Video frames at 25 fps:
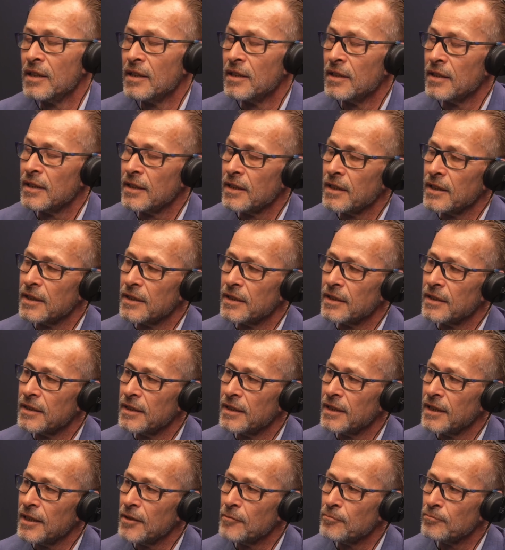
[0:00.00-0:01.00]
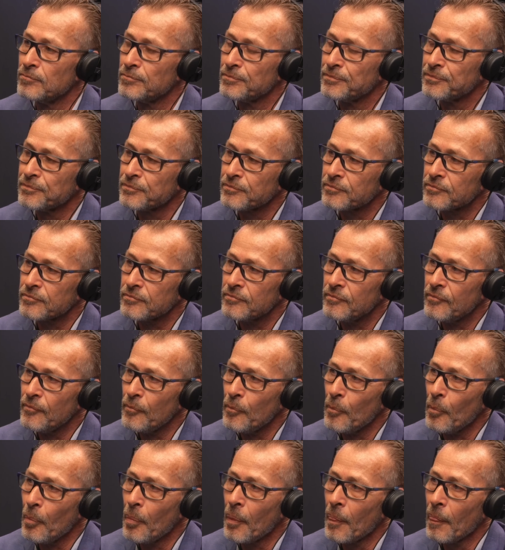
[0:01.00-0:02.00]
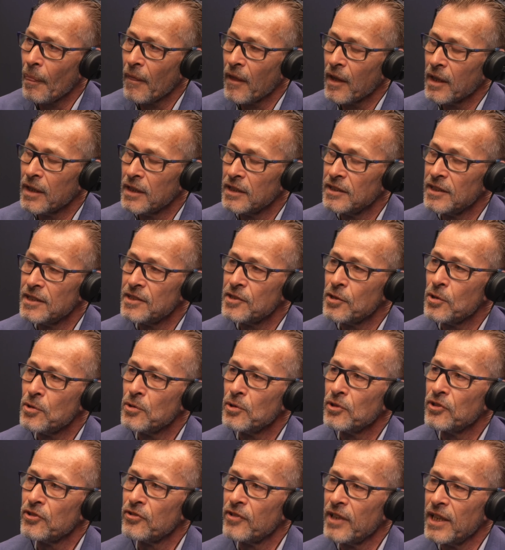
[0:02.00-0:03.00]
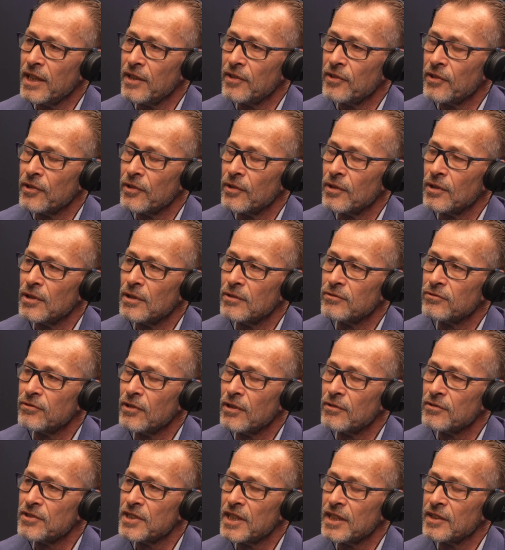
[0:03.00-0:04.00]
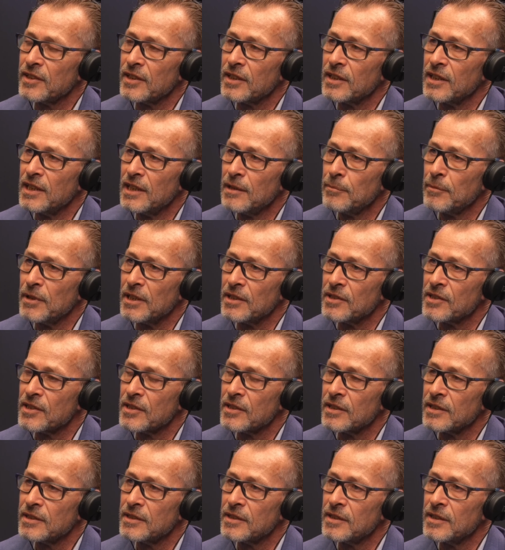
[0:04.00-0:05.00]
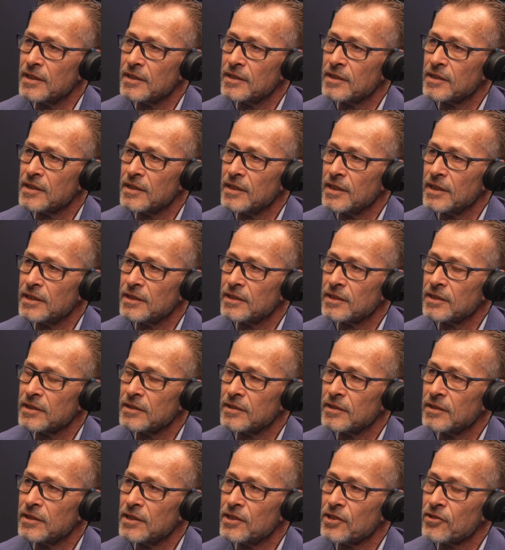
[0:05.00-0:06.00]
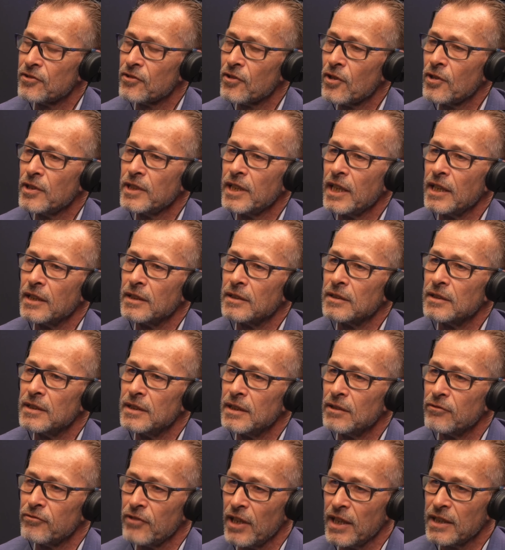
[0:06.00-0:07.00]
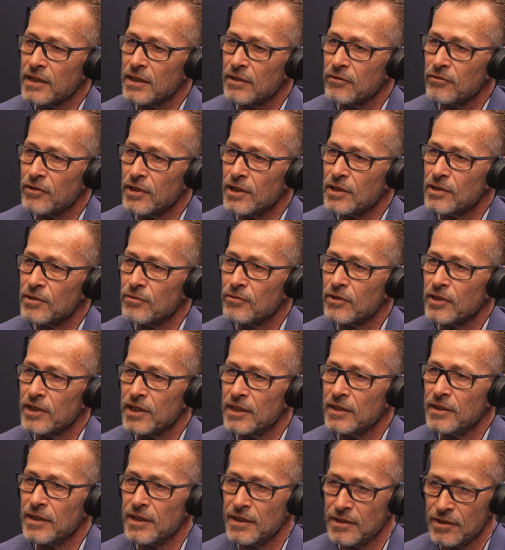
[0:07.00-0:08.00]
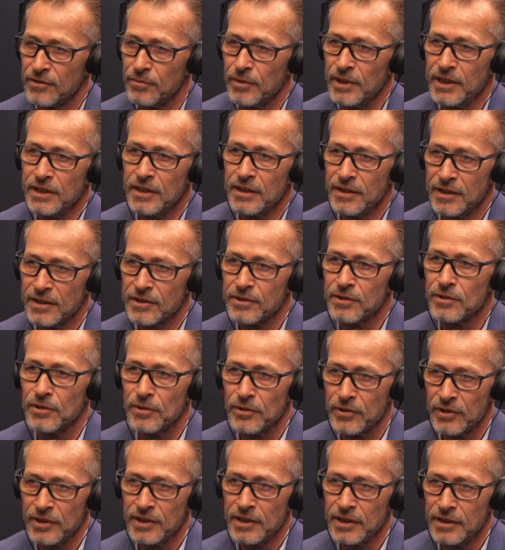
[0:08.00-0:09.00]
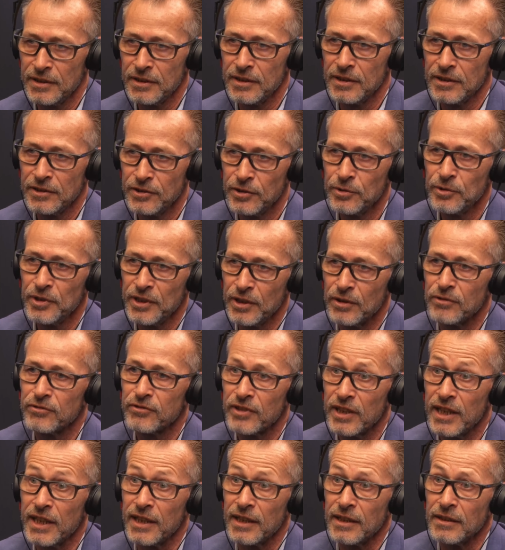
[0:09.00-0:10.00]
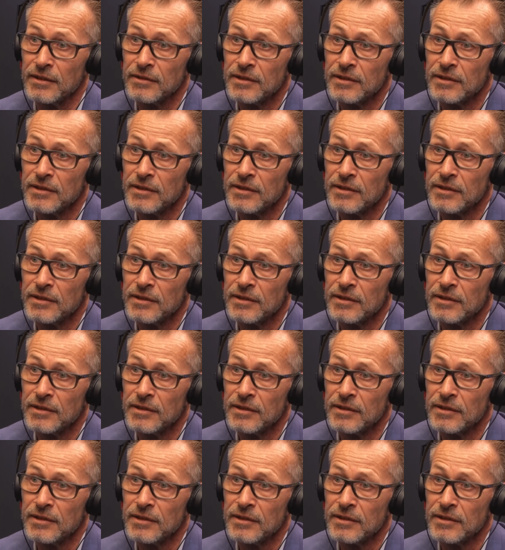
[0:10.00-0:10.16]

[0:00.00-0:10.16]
And um, and this whole trend of, of setting limits, it's it's it's destroying the effectiveness of what in, in Sweden is called the, the duty of care.